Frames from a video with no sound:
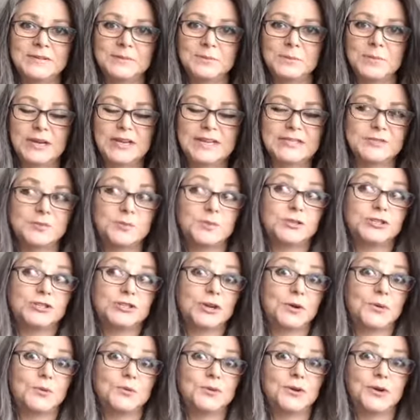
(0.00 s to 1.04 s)
because we
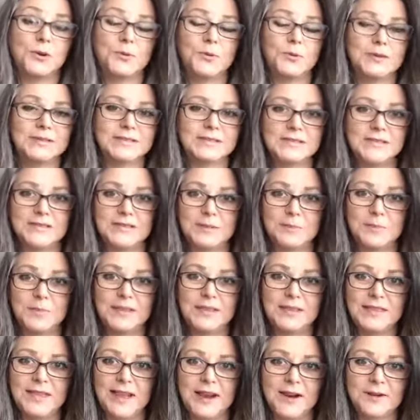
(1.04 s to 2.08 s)
don't know what's going to
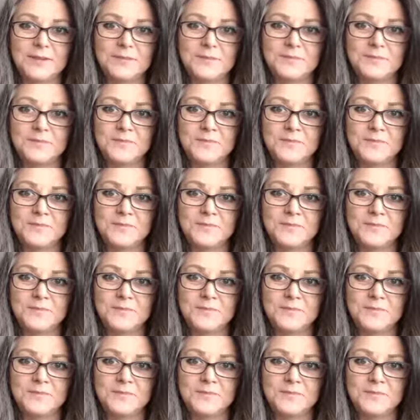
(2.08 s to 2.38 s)
be there?